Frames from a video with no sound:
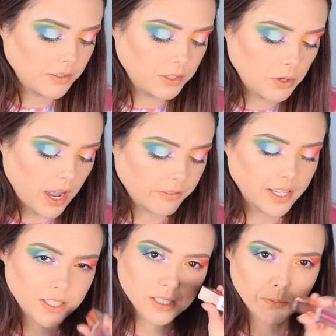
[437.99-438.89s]
if you have
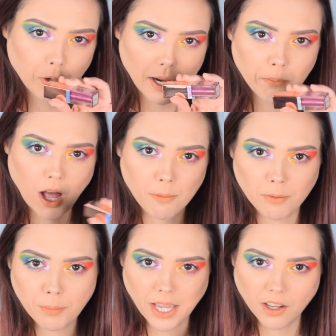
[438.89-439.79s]
like this bright pop
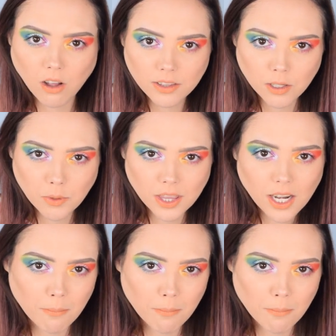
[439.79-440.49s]
of pink on there with it,